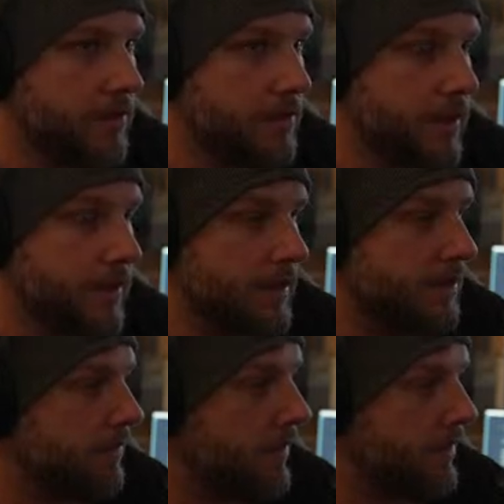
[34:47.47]
like this
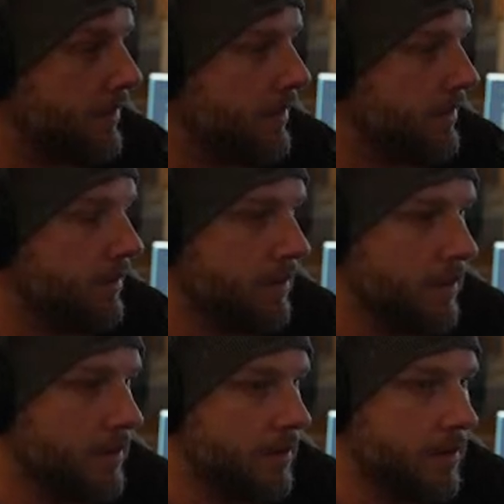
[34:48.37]
one.
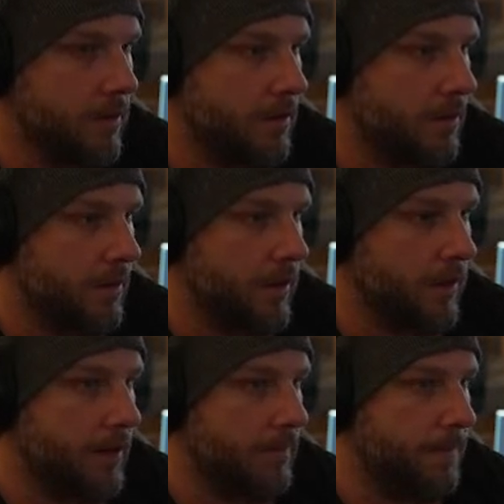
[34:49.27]
Click
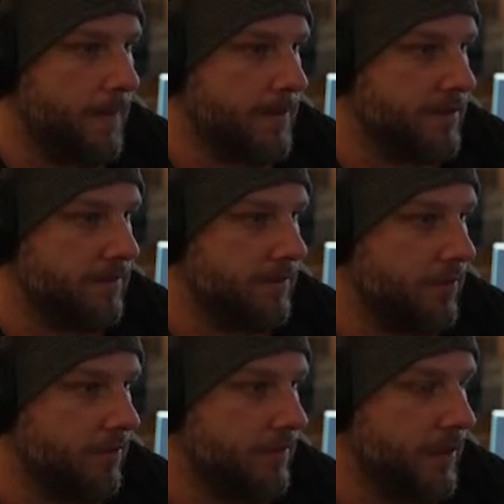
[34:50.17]
it. It's a full
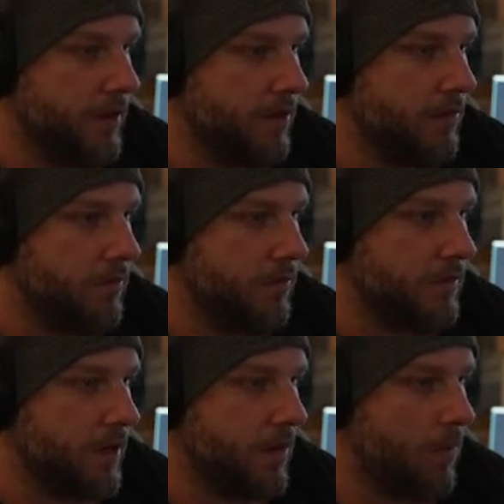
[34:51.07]
video. It's
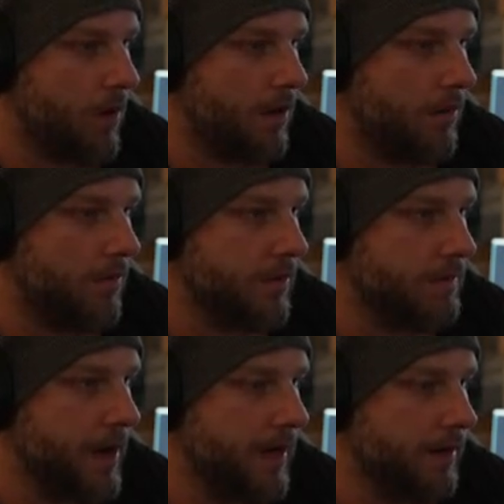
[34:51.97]
kind of walking through this
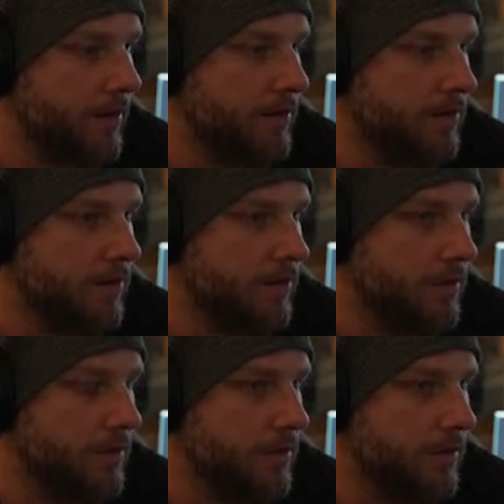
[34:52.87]
patio.
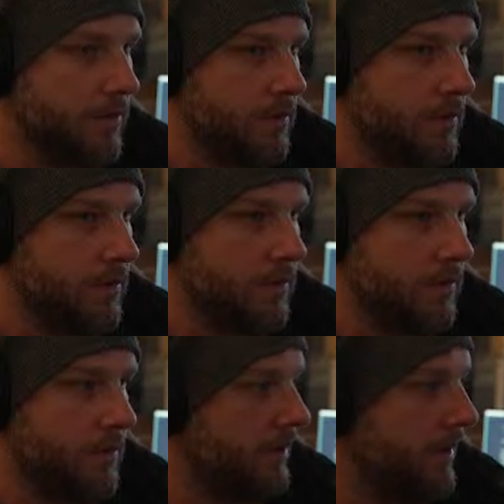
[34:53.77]

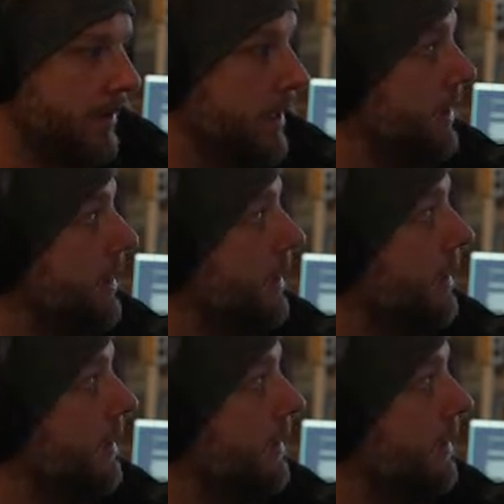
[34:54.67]
And then,